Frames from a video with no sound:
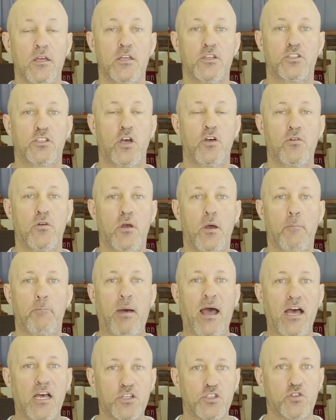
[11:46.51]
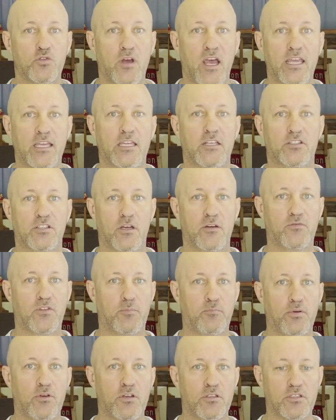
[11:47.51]
So partial hanging, so if the
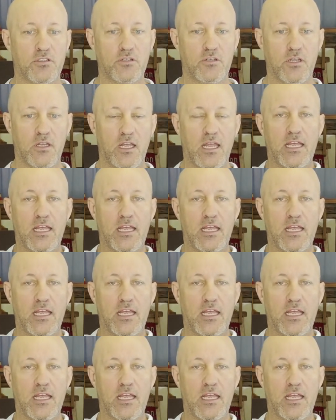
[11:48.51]
person